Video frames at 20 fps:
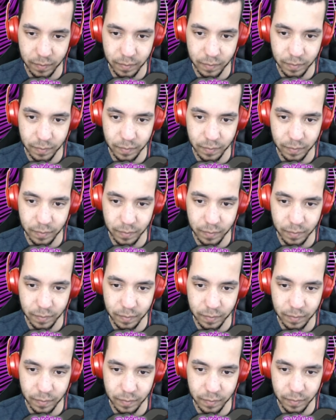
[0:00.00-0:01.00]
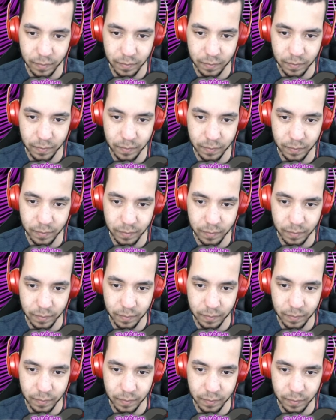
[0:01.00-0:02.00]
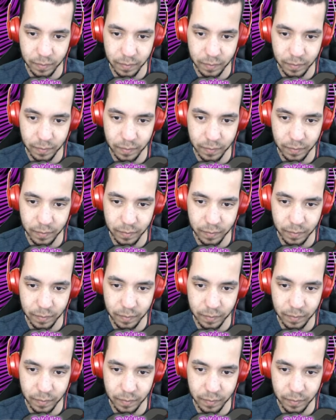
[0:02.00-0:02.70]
[no speech]